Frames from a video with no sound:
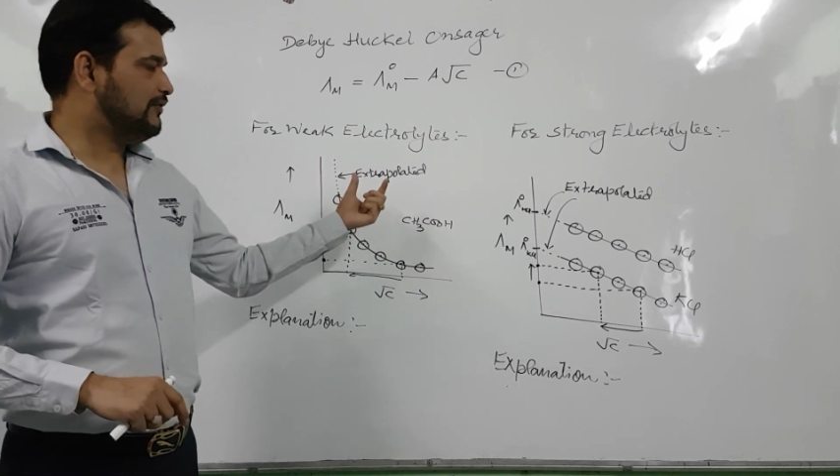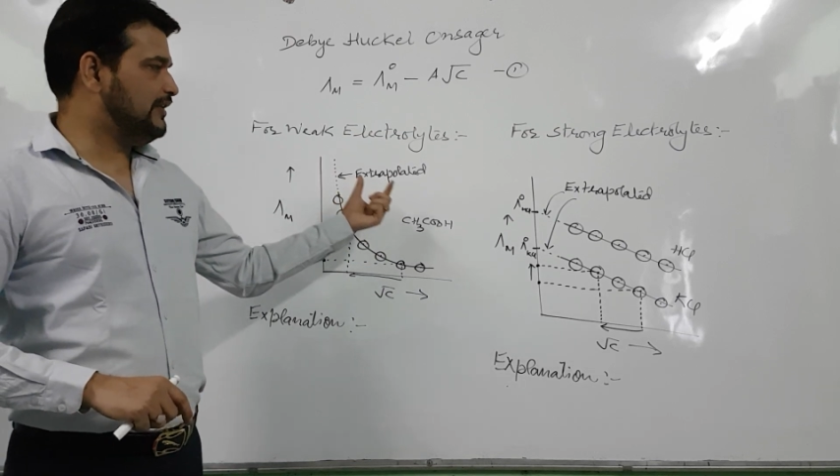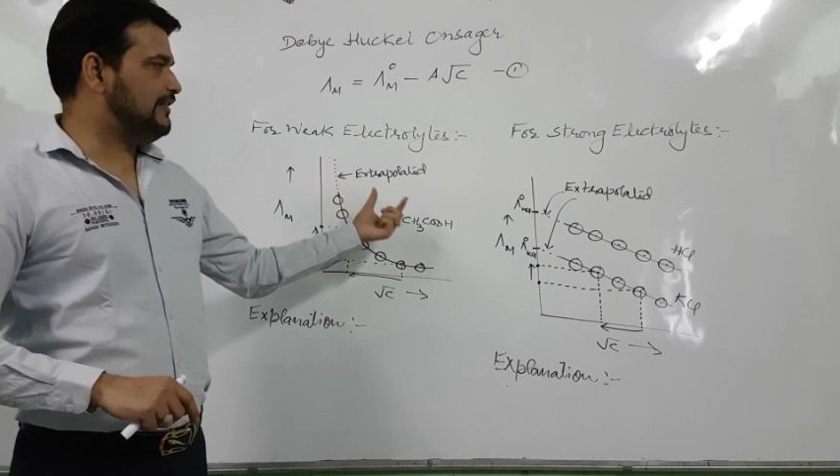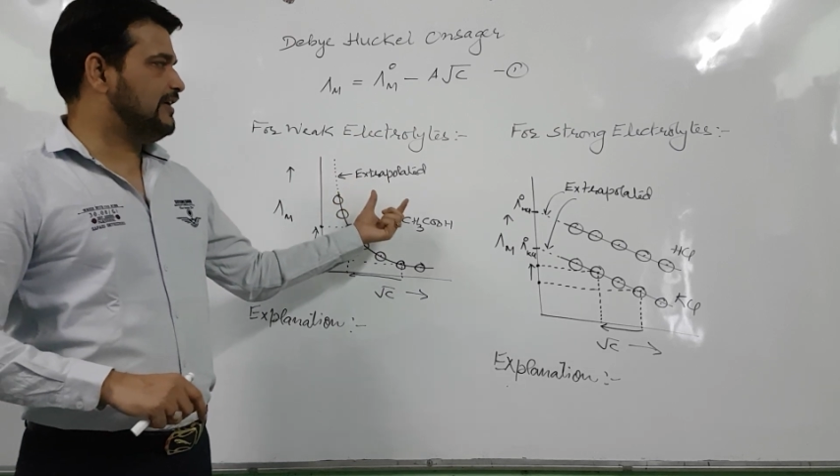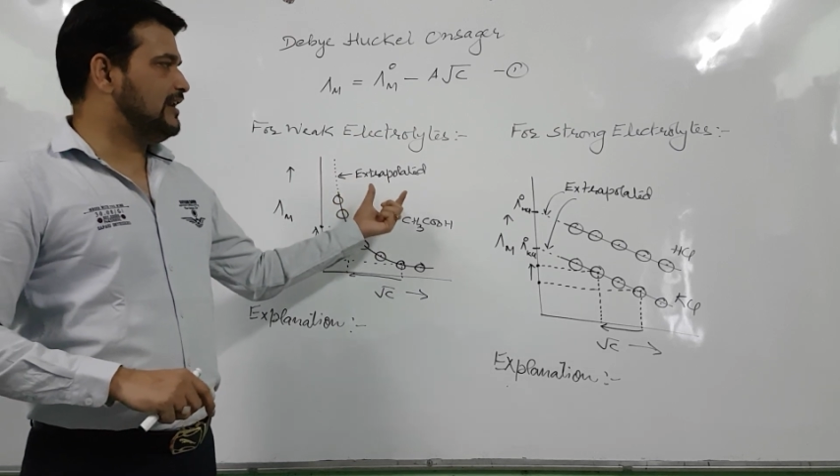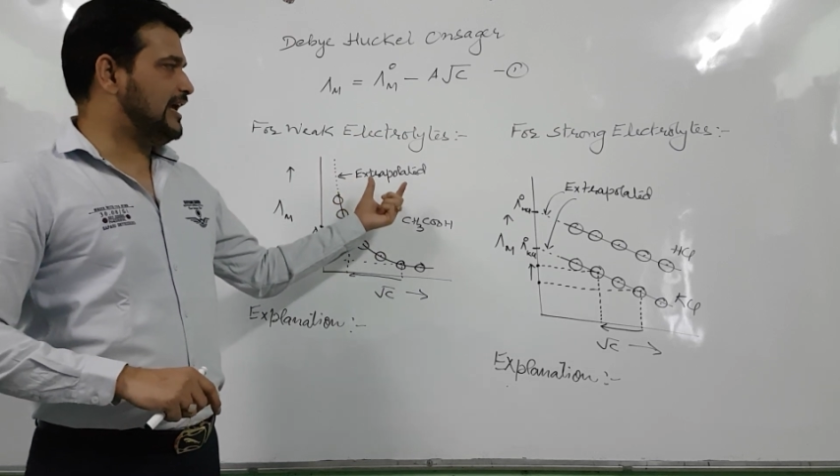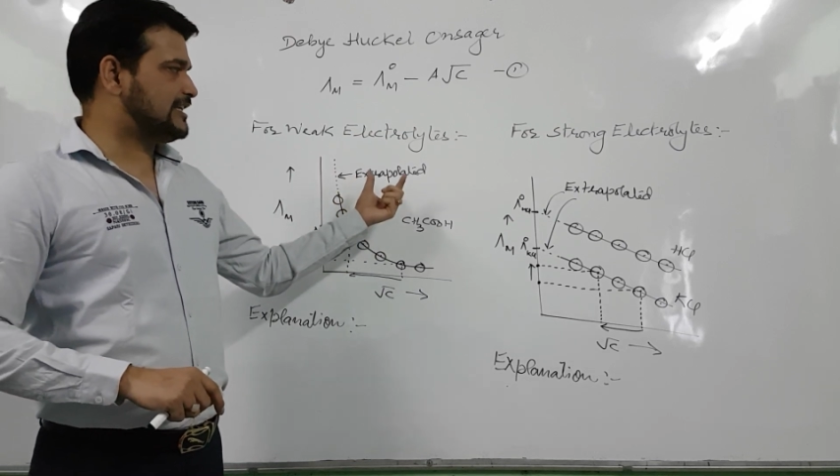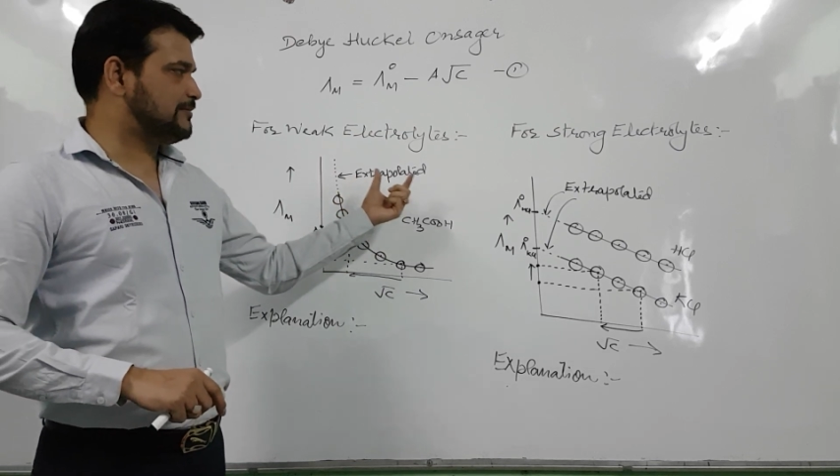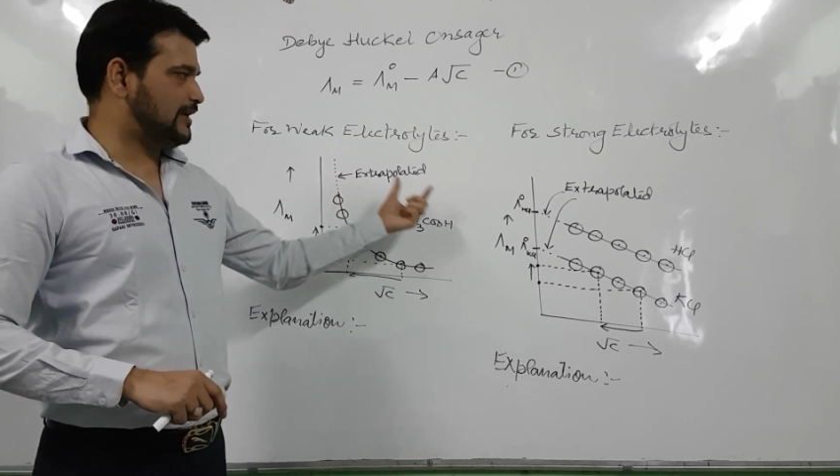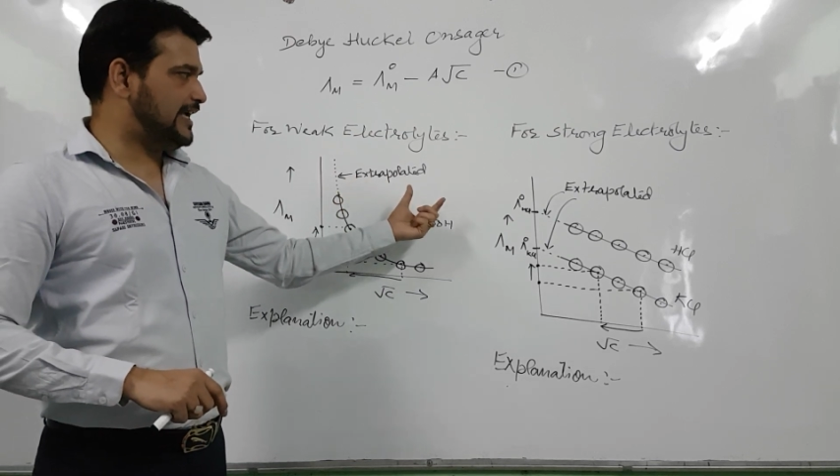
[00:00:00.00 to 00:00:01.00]
we will
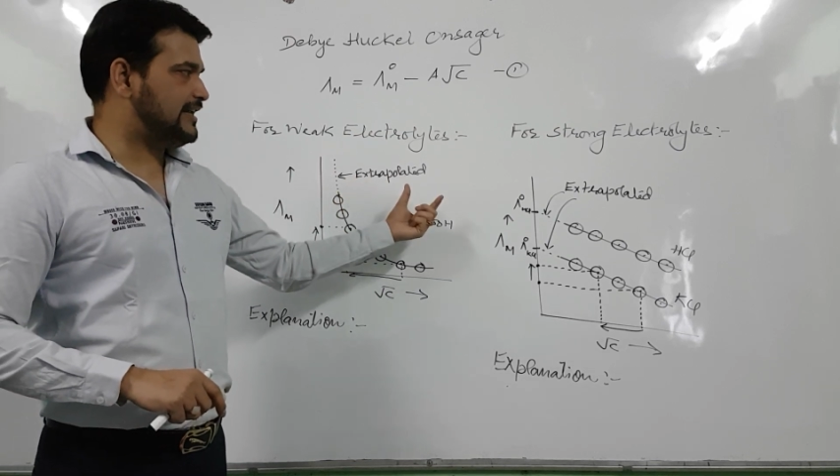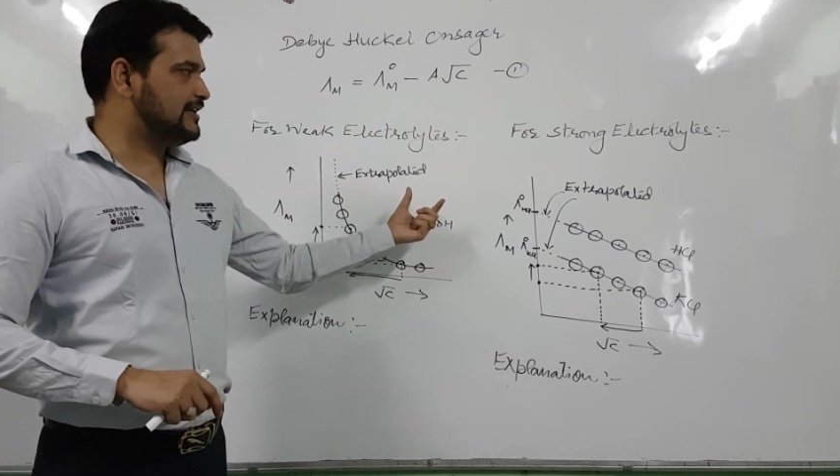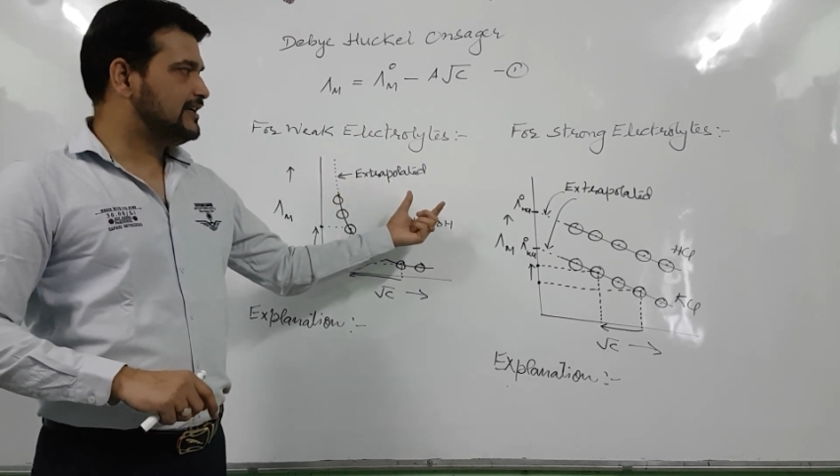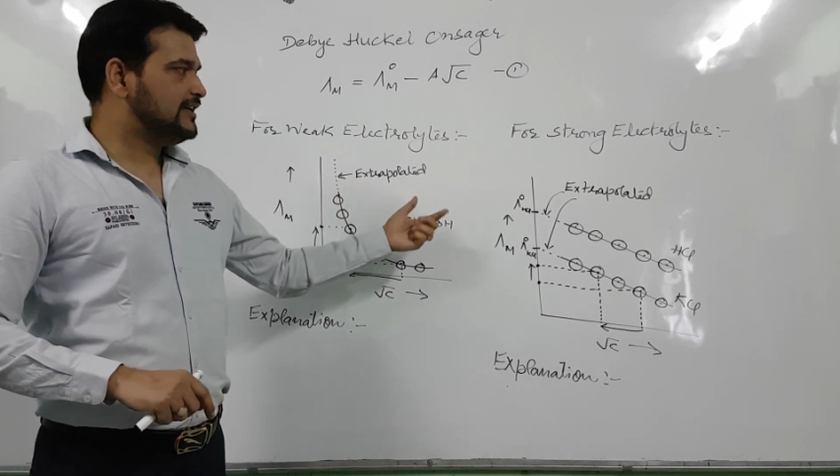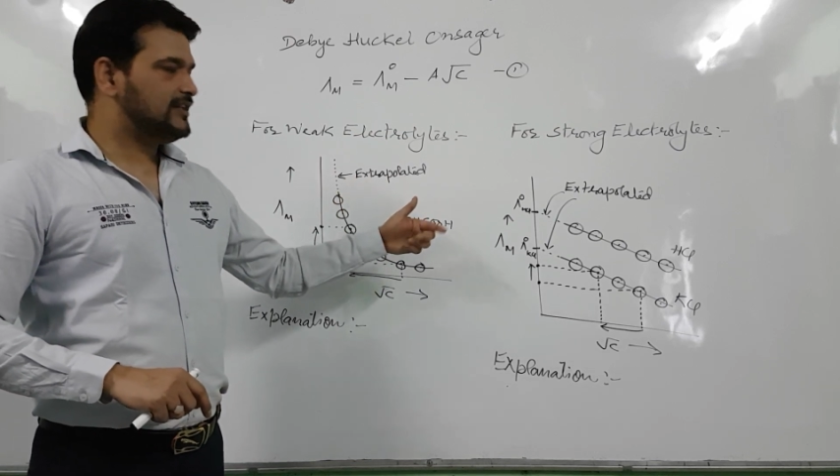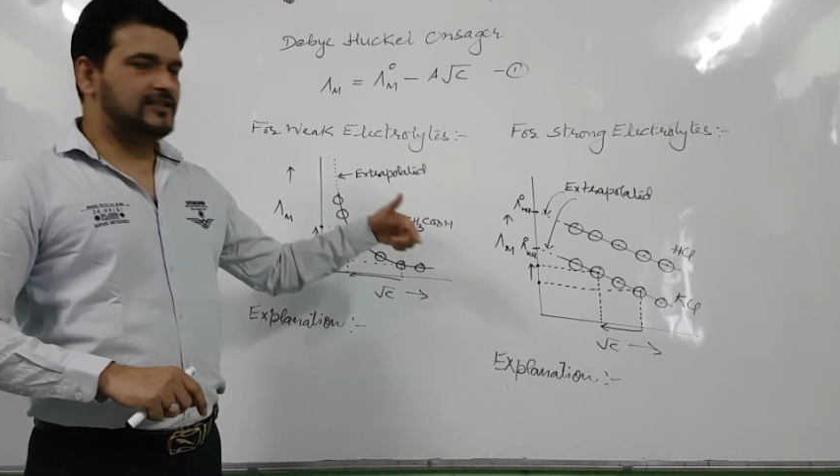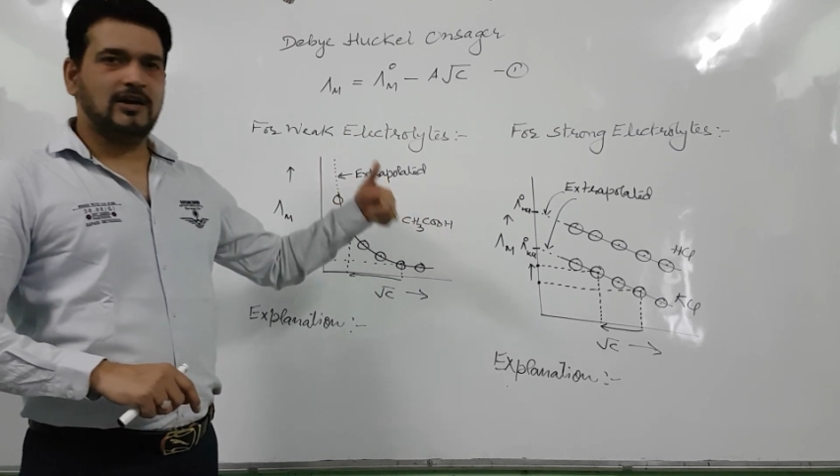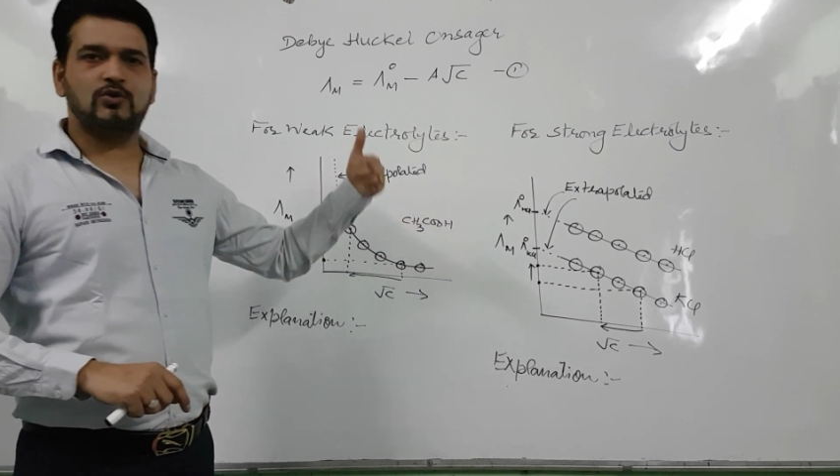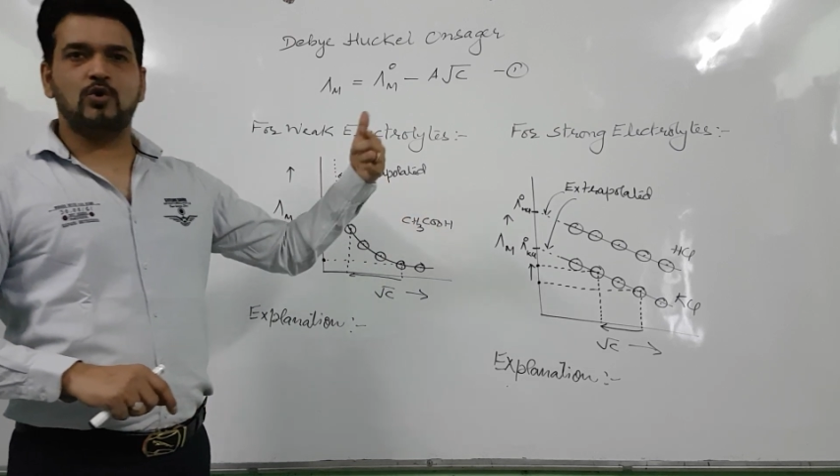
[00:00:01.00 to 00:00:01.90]
explain the